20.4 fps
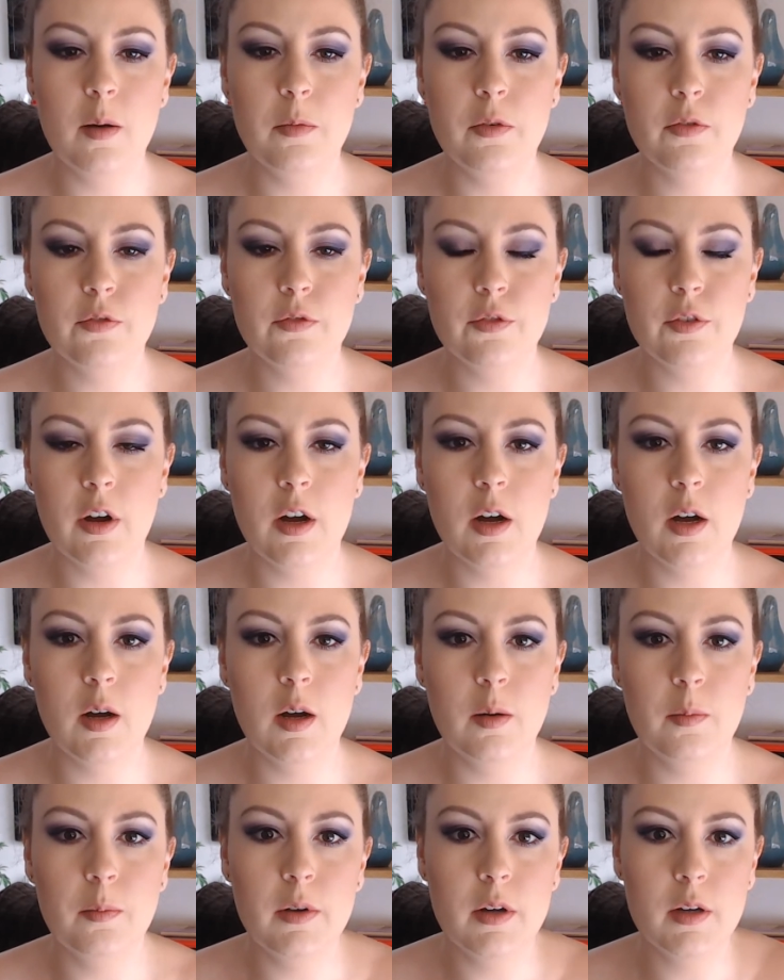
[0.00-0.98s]

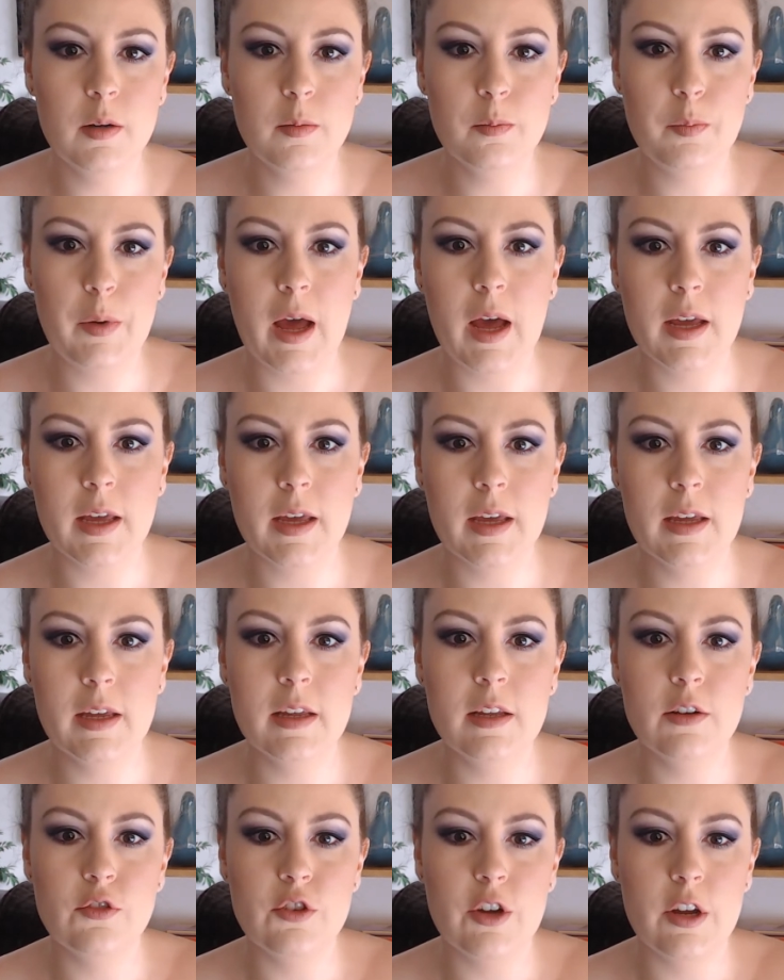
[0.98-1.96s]
from back
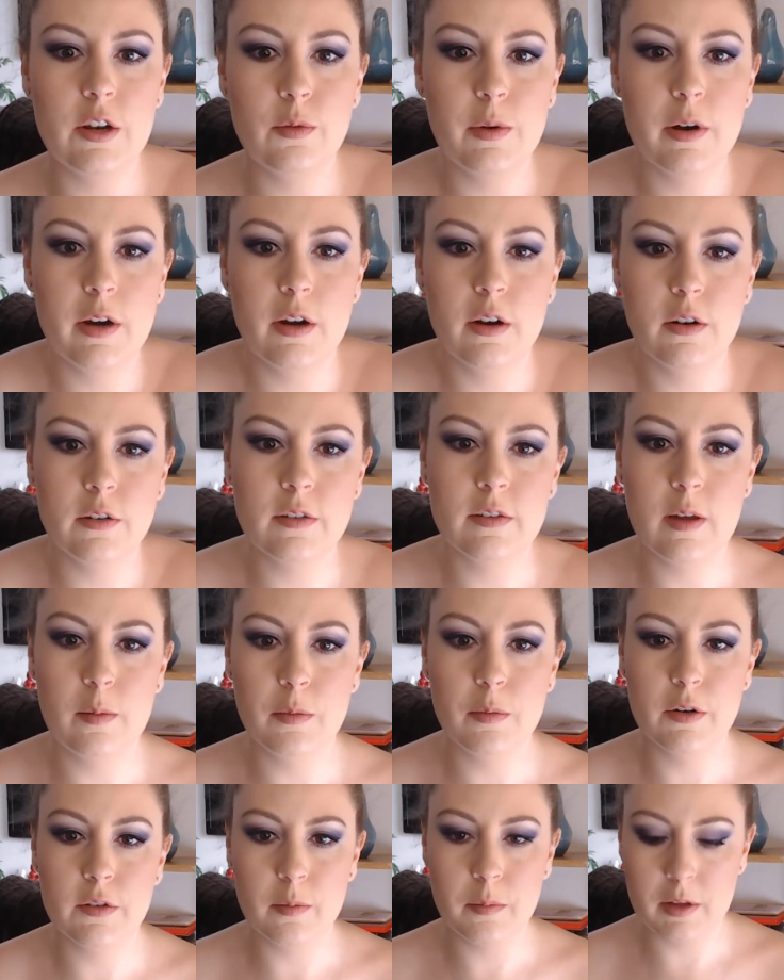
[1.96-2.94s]
in January or
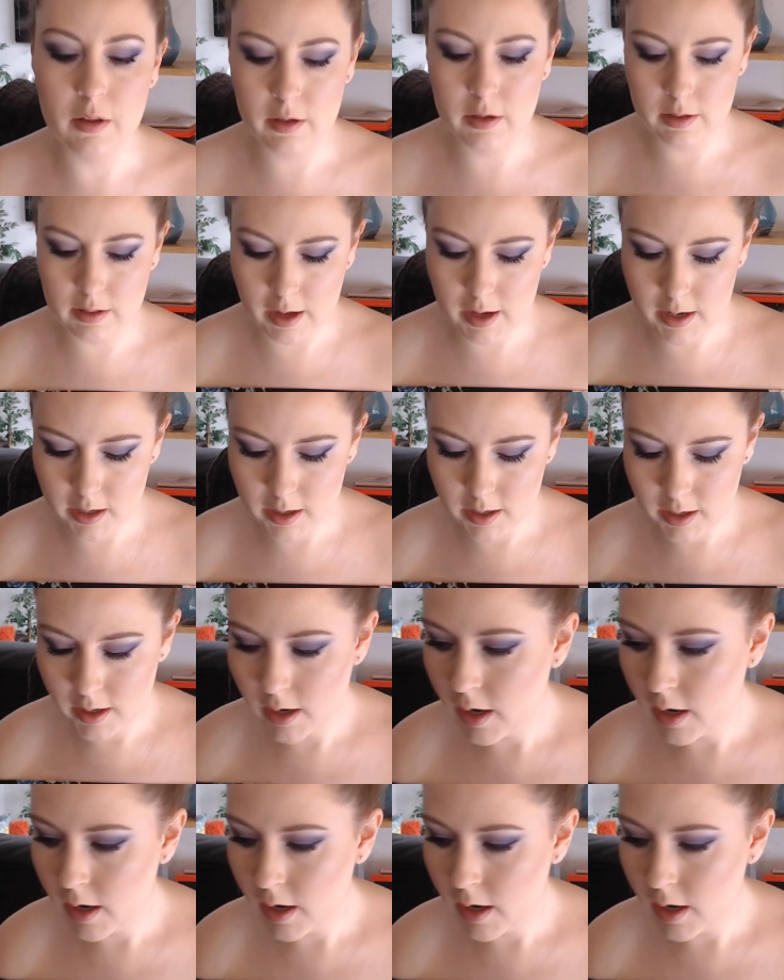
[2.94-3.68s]
December or something like that.